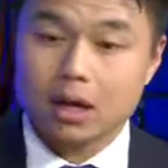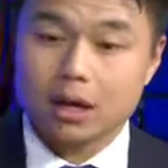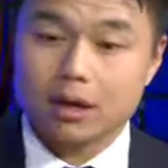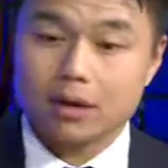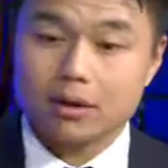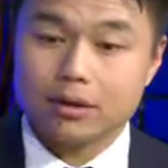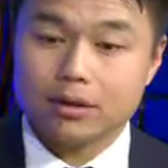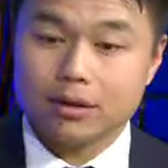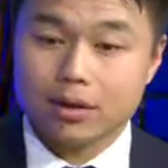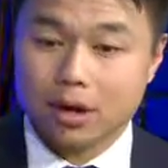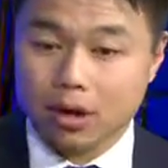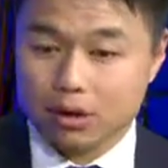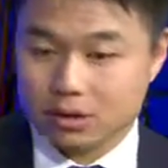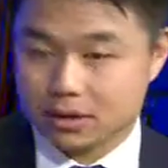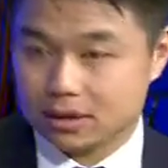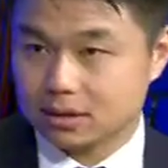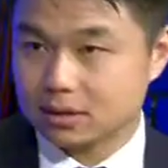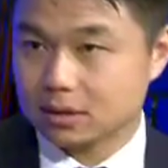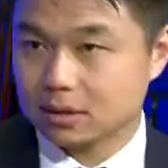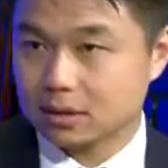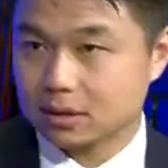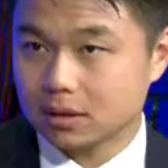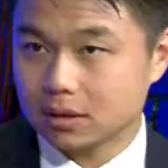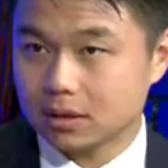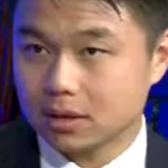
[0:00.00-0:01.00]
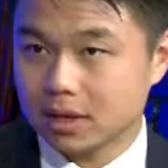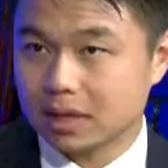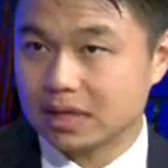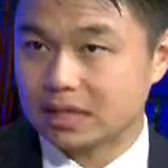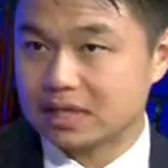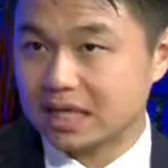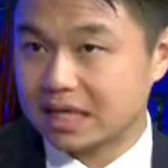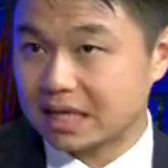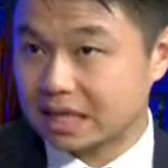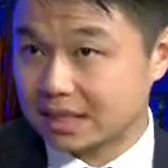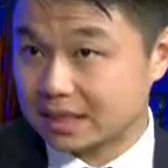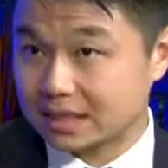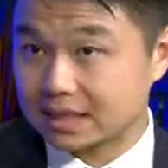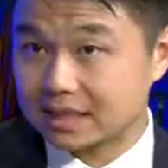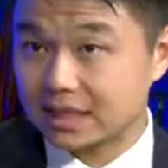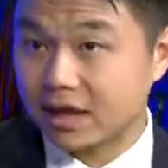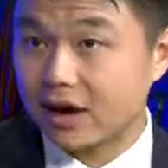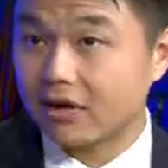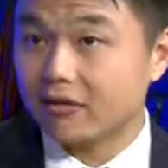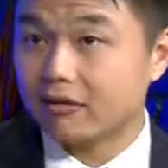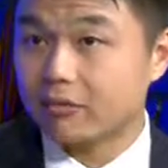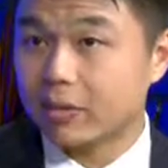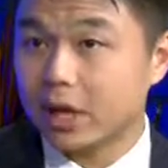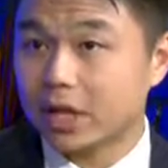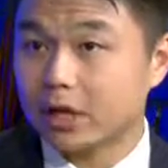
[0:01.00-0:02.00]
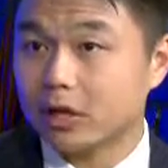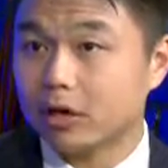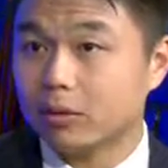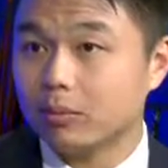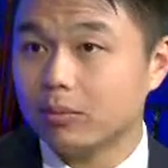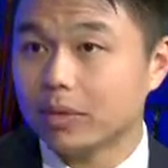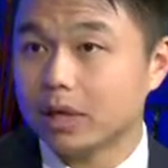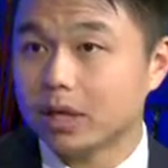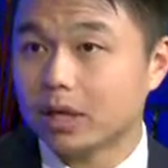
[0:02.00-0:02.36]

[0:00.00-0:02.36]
those things in itself may not